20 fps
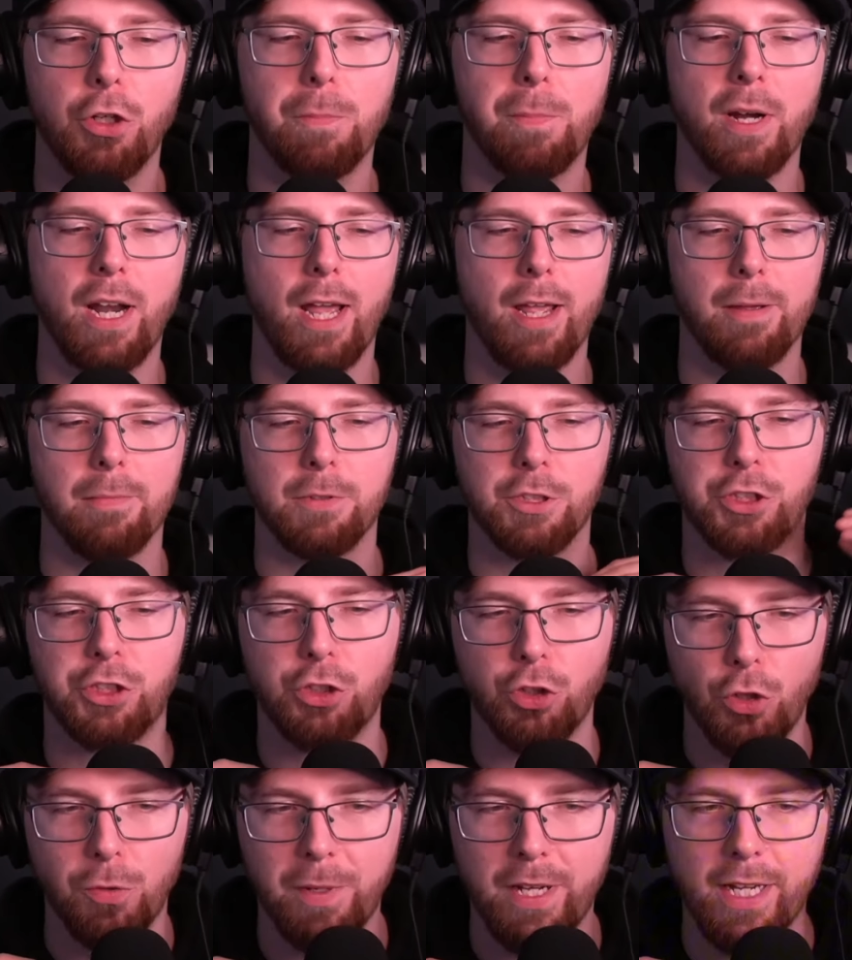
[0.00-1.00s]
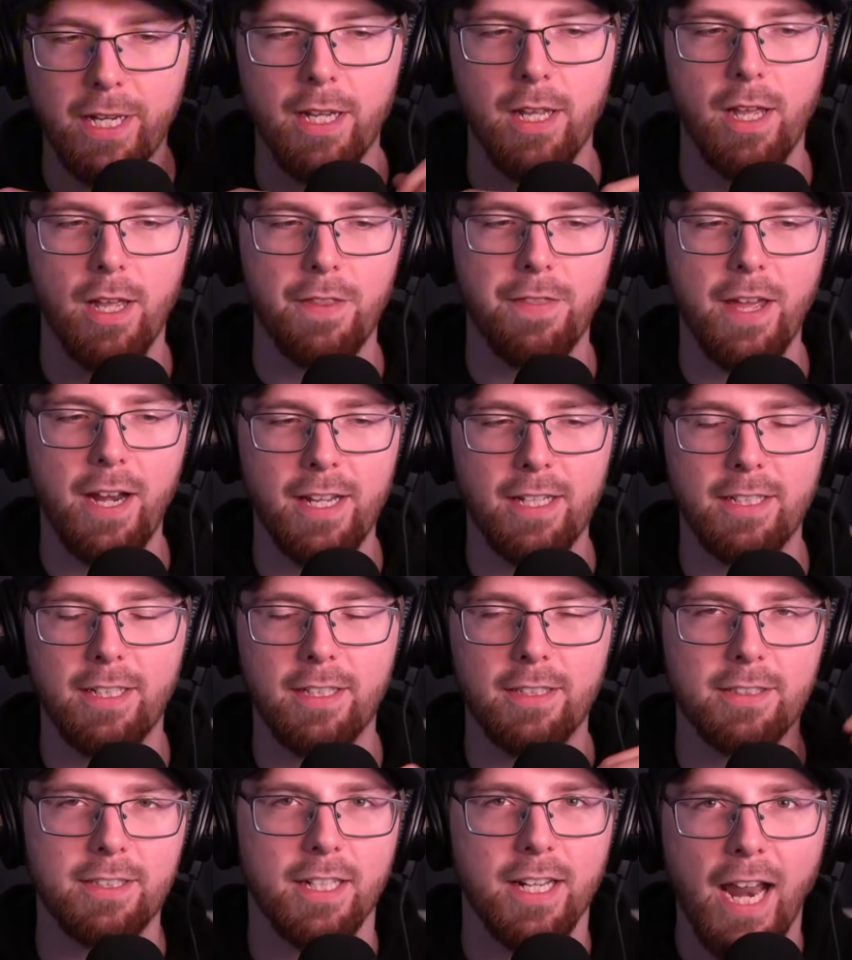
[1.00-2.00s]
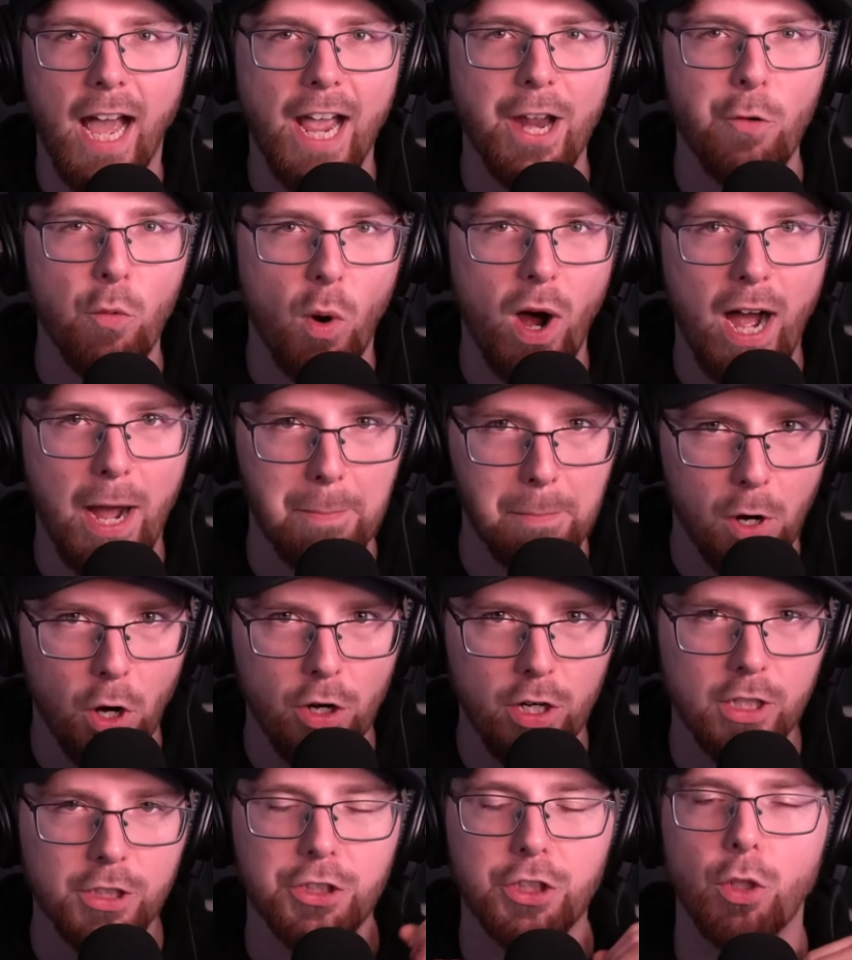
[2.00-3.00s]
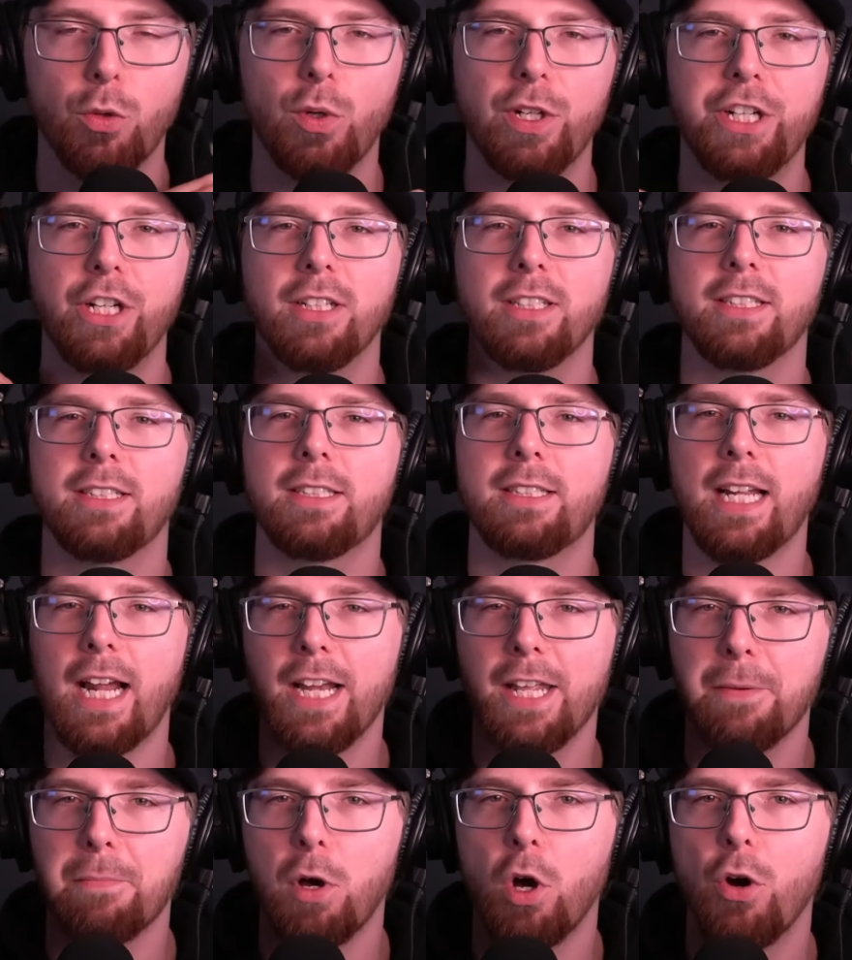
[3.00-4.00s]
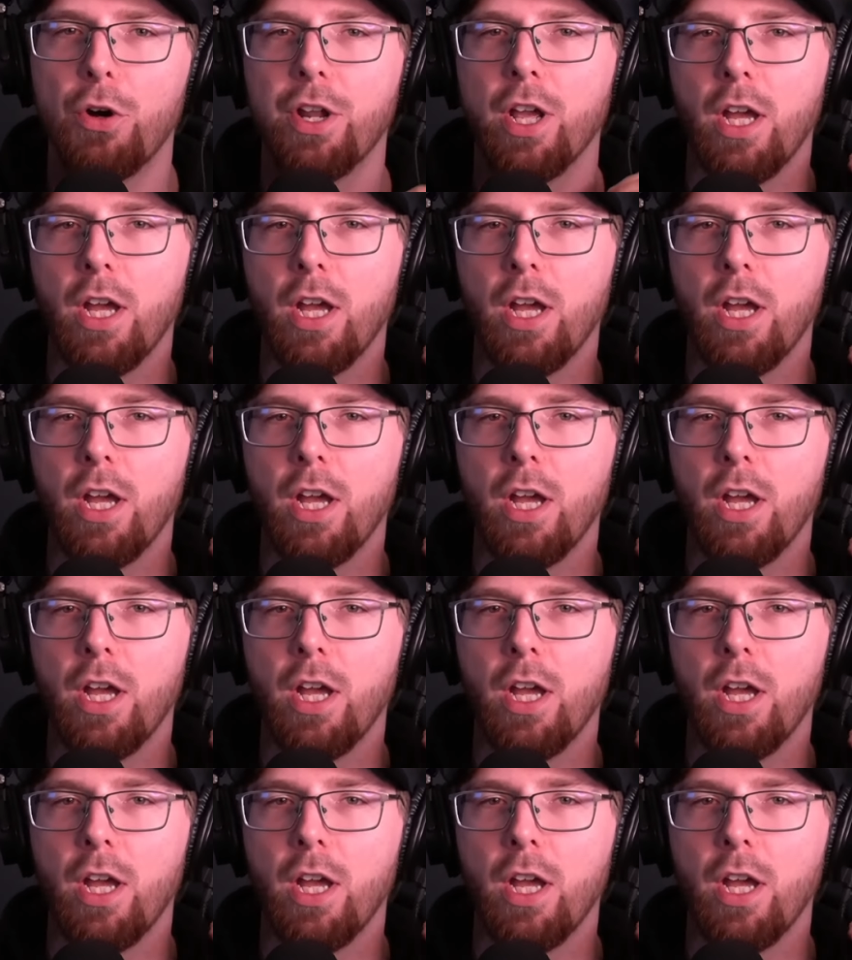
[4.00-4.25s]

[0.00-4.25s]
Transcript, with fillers: but I am assuming that it is a nine watt motor. So when you're in steady mode,